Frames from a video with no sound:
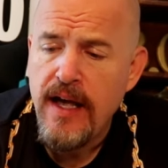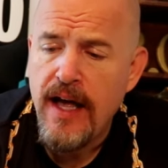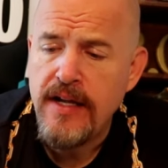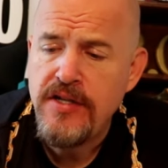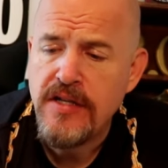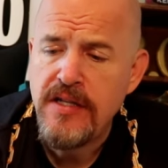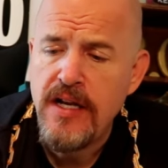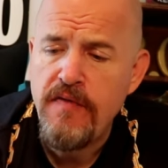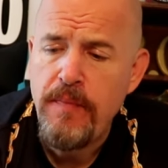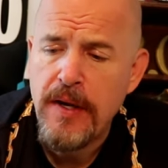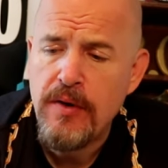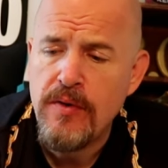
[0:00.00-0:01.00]
Uh, just
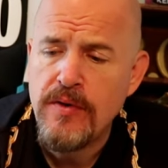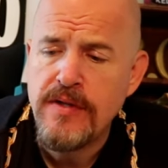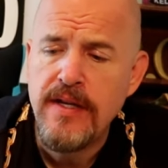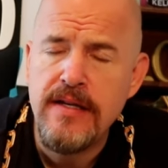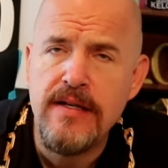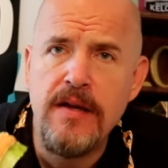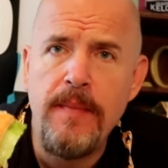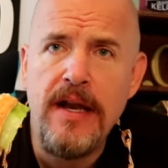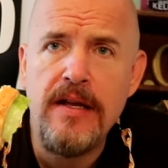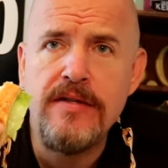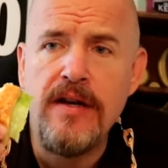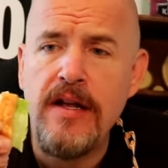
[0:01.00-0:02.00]
enough pickles and
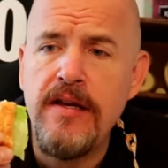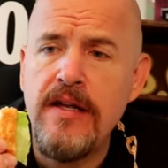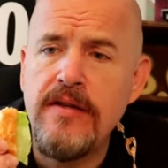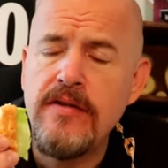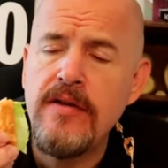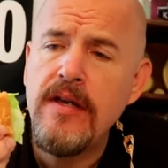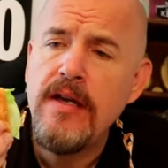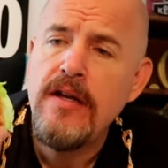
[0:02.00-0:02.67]
tomatoes and onions.